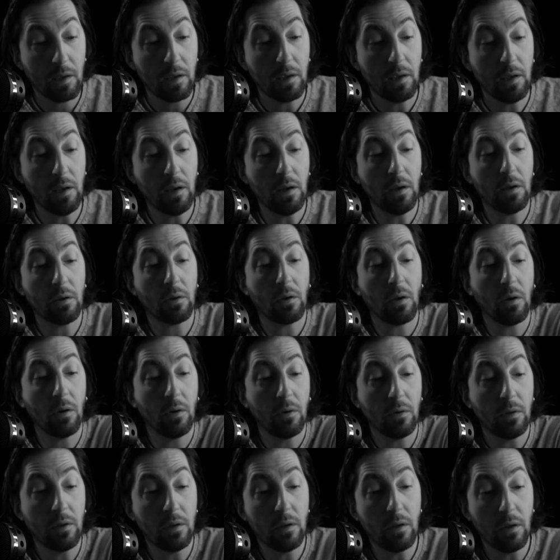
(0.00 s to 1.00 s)
Here
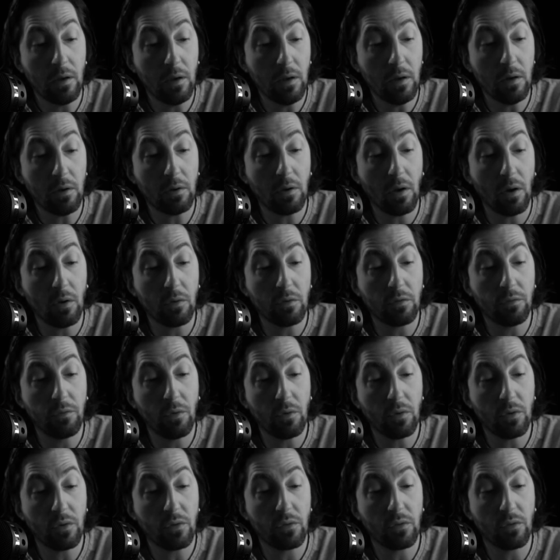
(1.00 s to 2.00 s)
goes
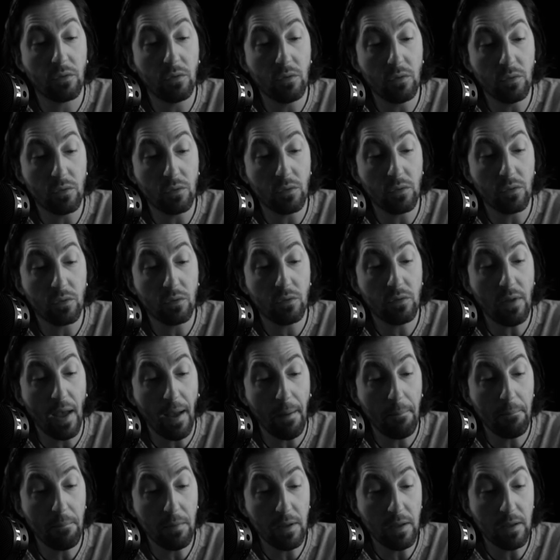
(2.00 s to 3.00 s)
for a snooze,
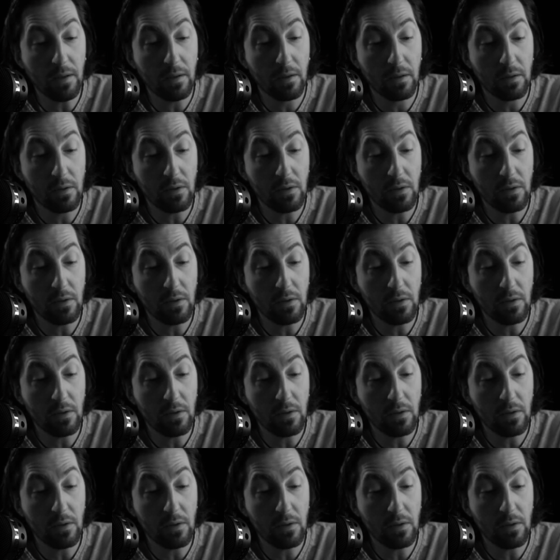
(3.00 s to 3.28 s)
damn me.